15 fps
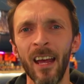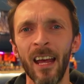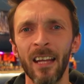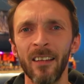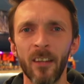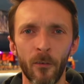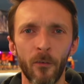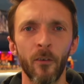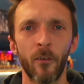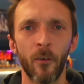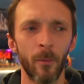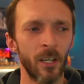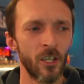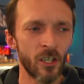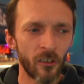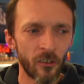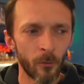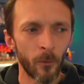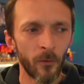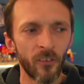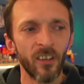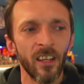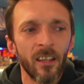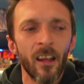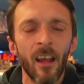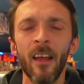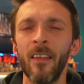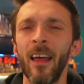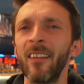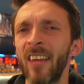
in different formations, and we've seen that